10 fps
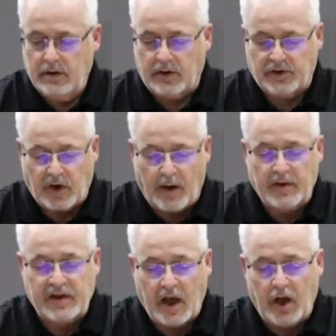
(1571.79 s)
The
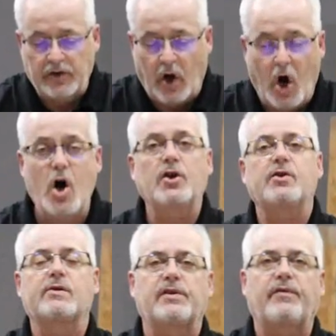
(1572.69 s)
psalmist held on
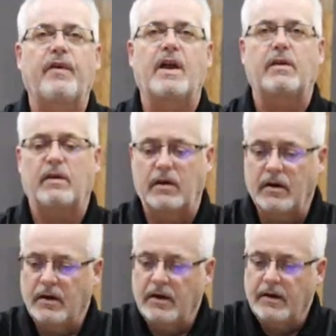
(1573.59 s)
to his faith
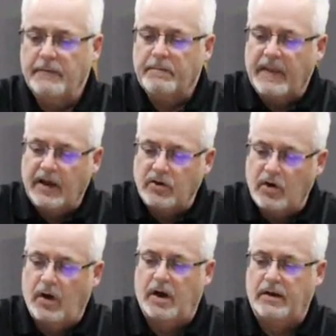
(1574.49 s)
in
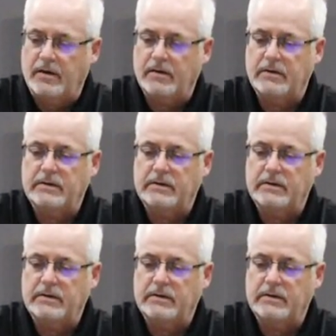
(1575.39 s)
God.